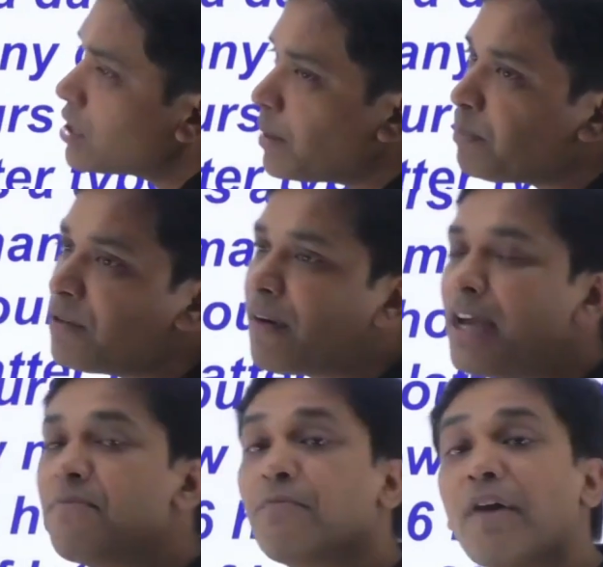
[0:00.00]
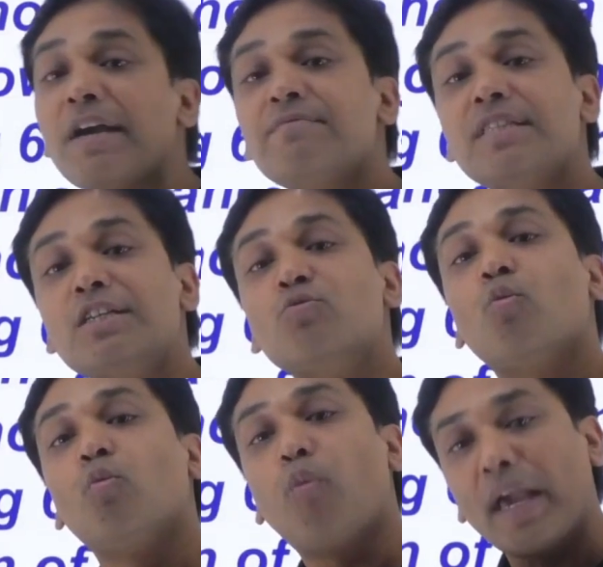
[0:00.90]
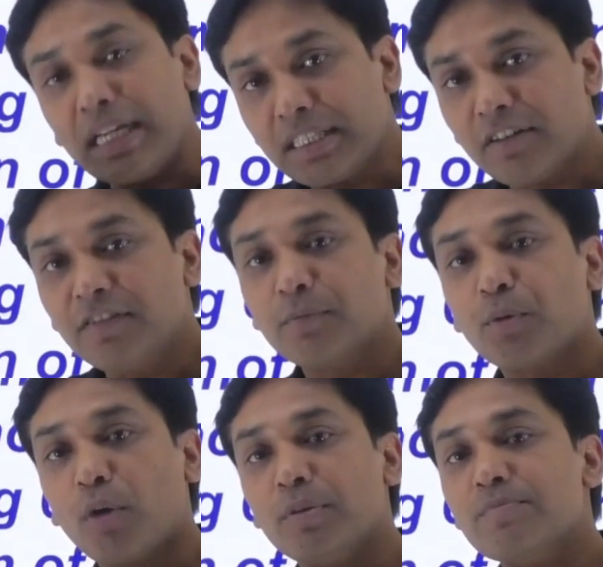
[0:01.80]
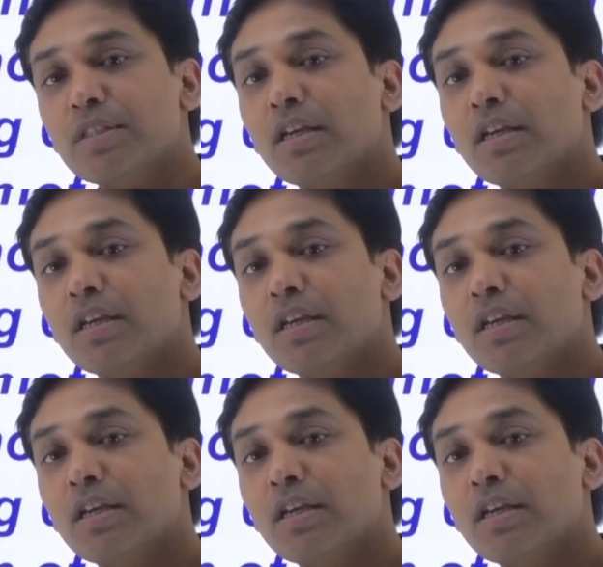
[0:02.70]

simplify 5-6 very tougher problems.